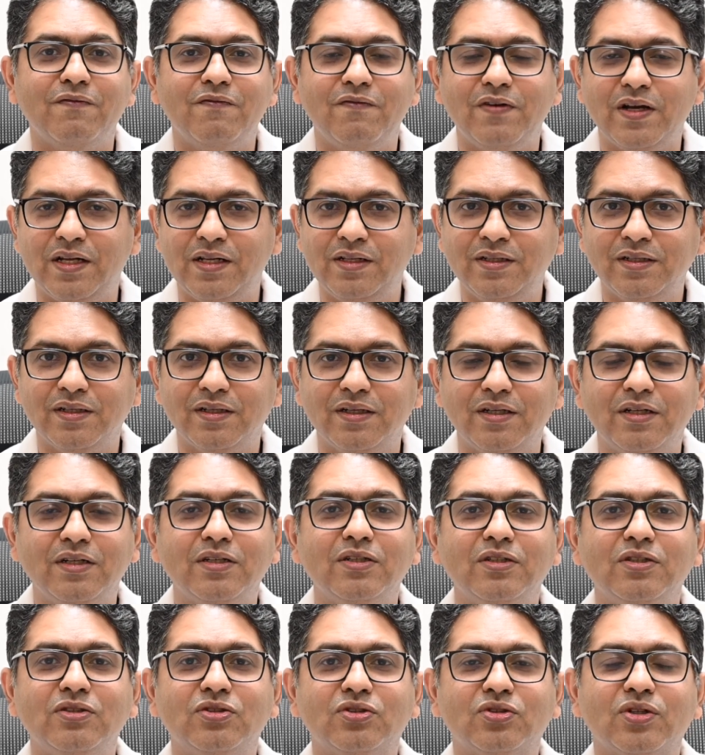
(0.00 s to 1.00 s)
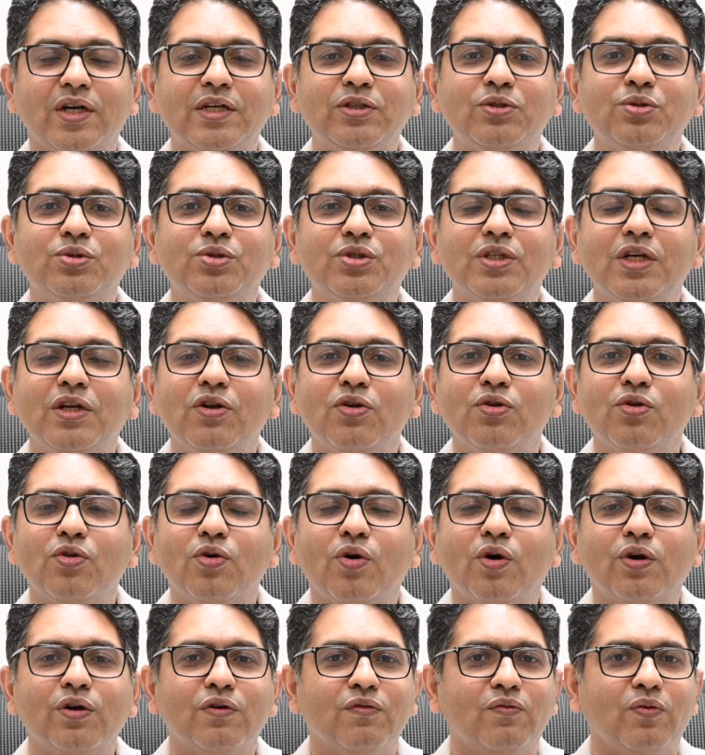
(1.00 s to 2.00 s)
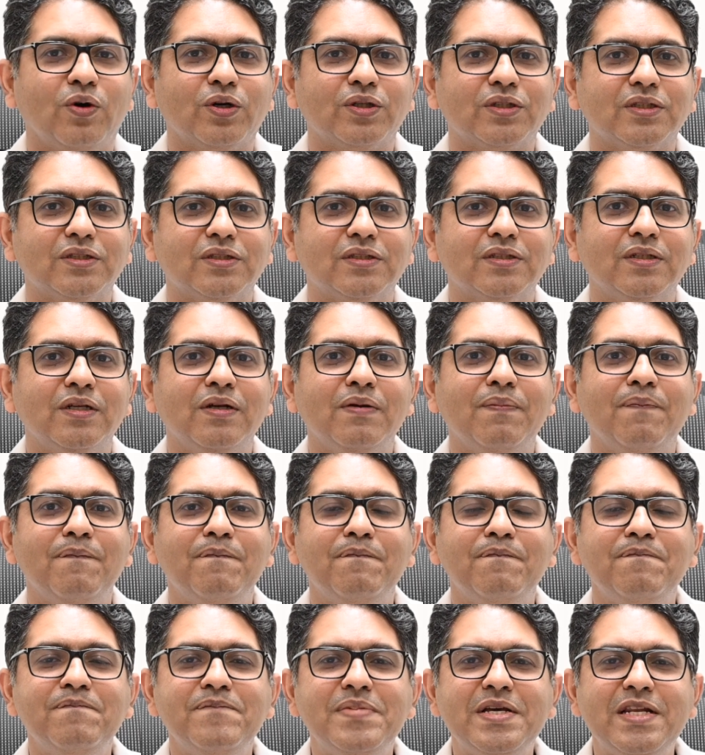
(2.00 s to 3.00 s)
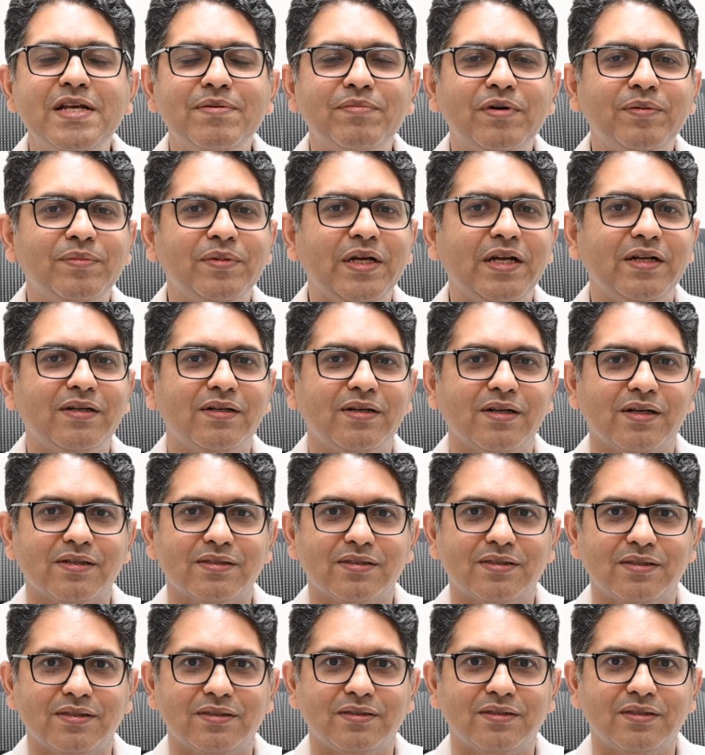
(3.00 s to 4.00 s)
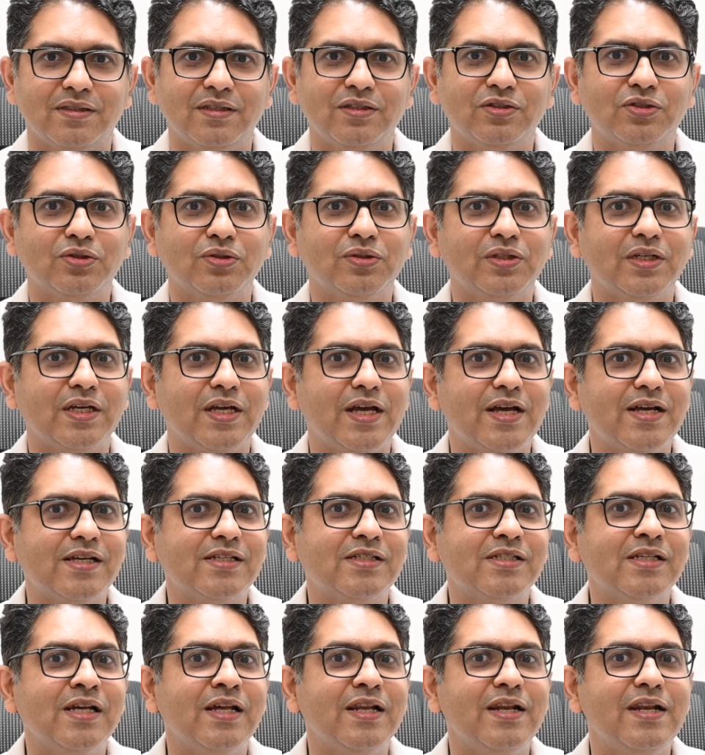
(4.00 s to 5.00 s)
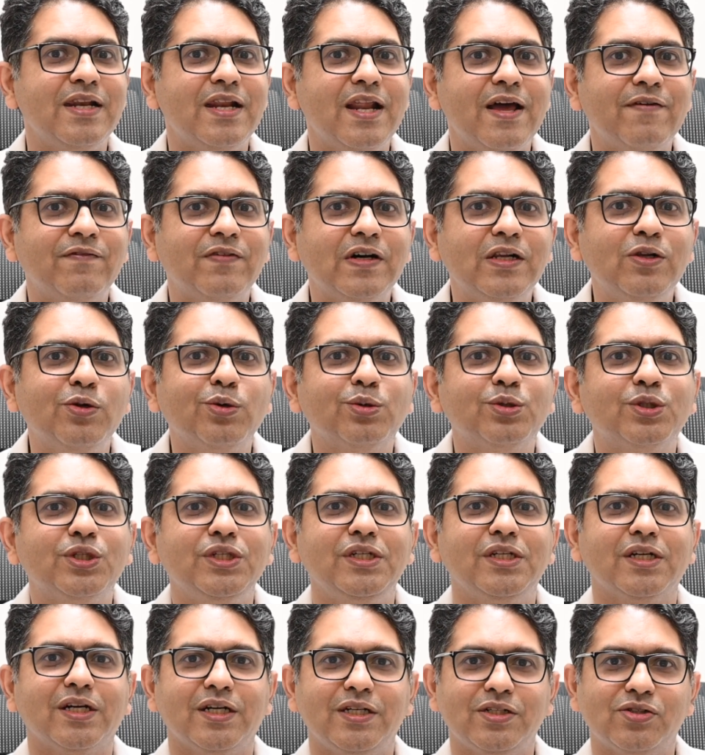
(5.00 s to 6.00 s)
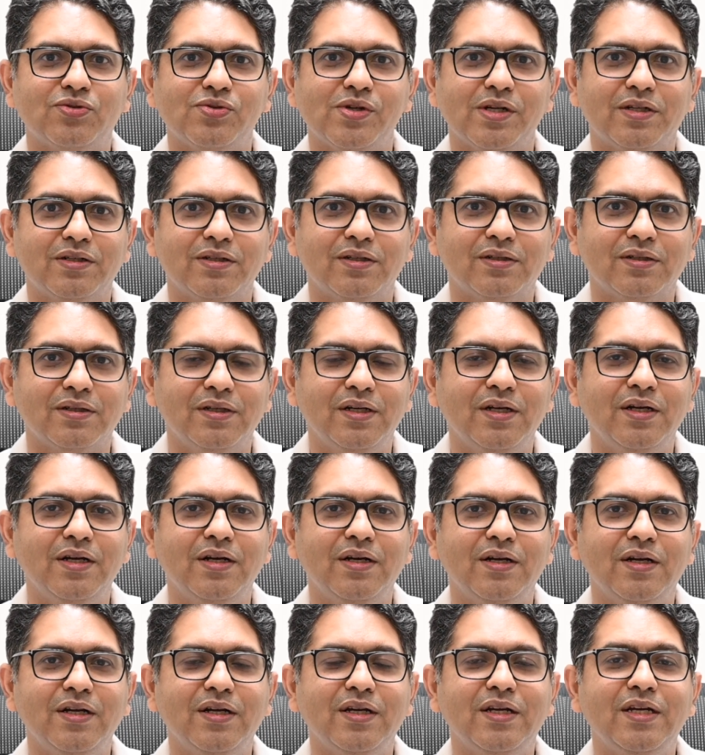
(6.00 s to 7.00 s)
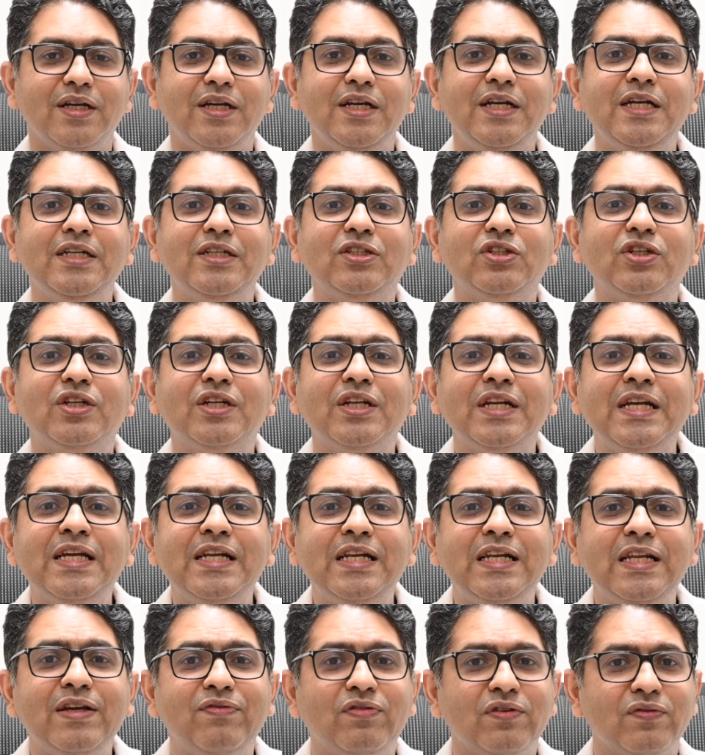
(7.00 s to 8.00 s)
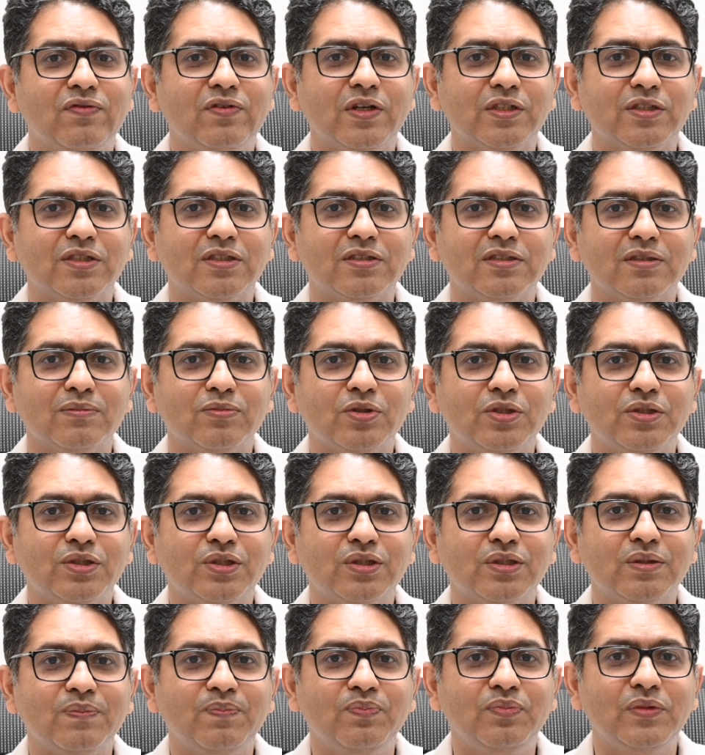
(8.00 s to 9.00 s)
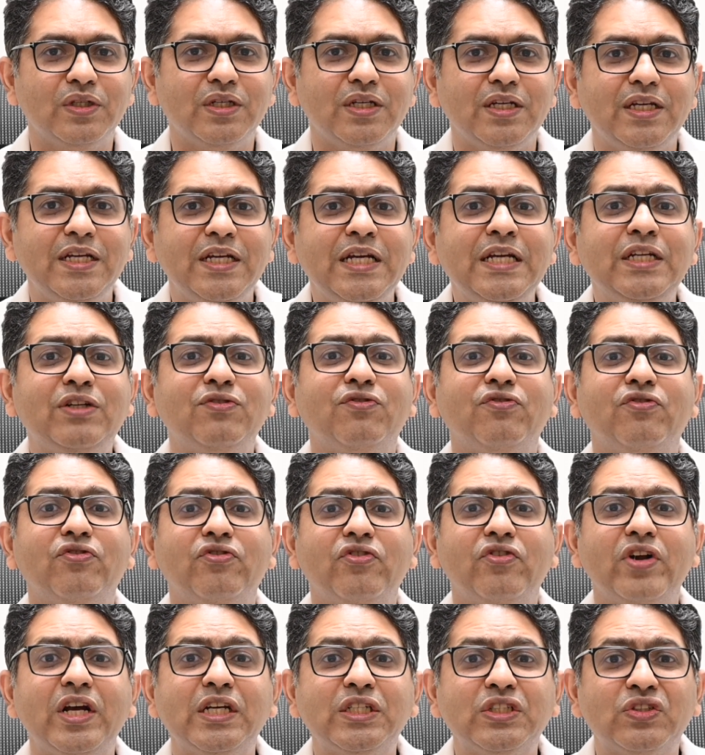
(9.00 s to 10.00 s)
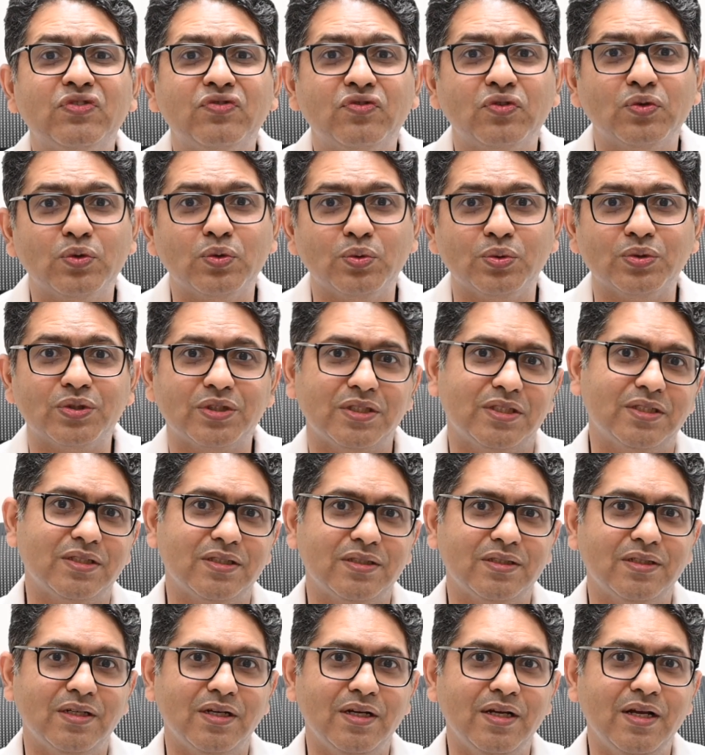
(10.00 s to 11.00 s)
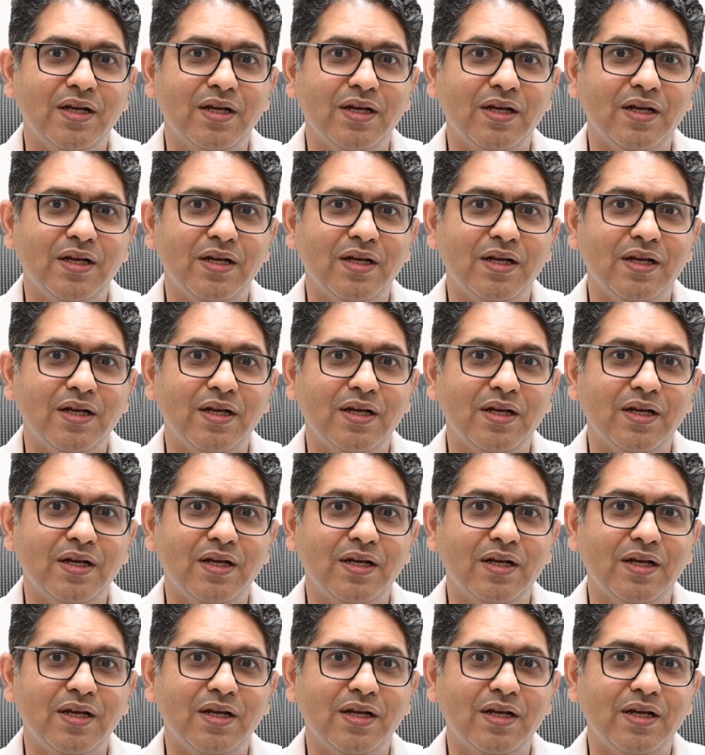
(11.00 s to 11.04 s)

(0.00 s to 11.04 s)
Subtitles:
Well, try to drink a lot of water, minimum 8 glasses, so the hairs never look dehydrated. Eat green leafy vegetables, eat fresh fruits,